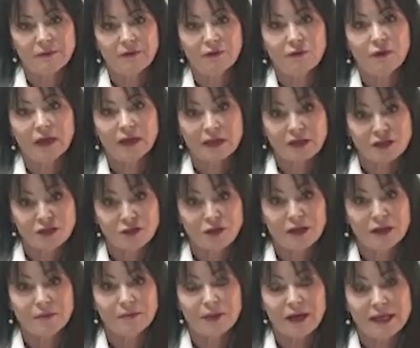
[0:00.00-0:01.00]
for Regulatory
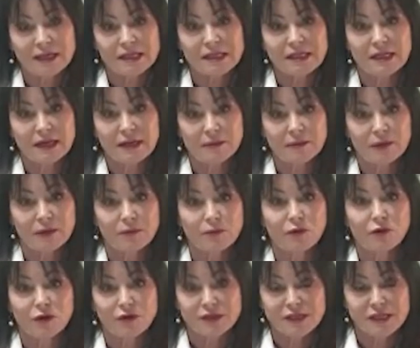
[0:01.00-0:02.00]
Impact Statement
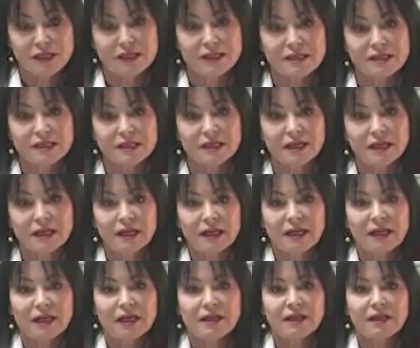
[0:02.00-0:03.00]
process,
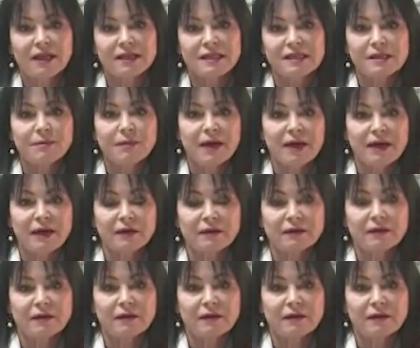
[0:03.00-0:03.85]
that's about